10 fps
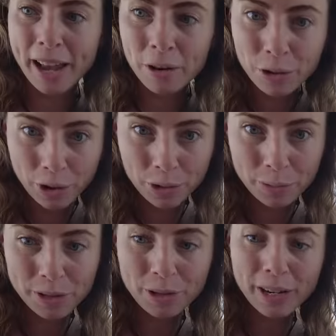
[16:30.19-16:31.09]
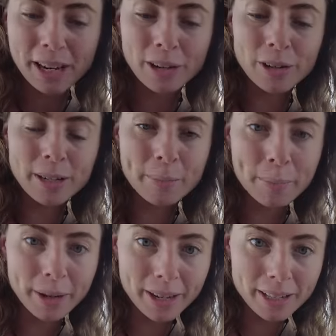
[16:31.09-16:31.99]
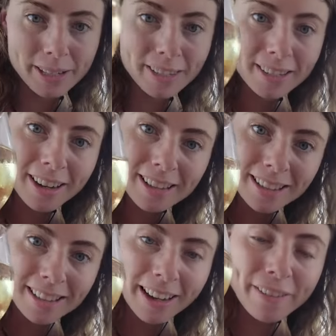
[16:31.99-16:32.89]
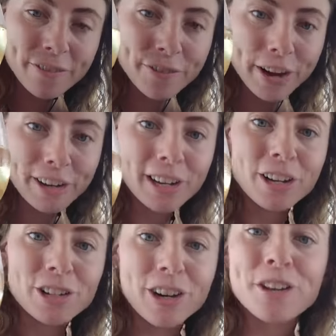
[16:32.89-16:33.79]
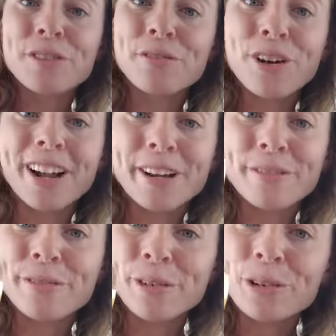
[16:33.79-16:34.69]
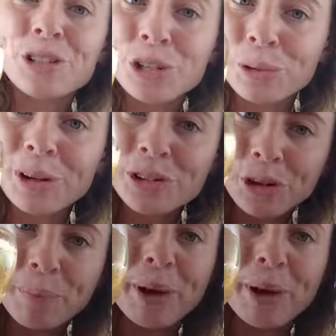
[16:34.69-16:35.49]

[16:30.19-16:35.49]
alcohol was not included, but I did get a very large glass of wine for 200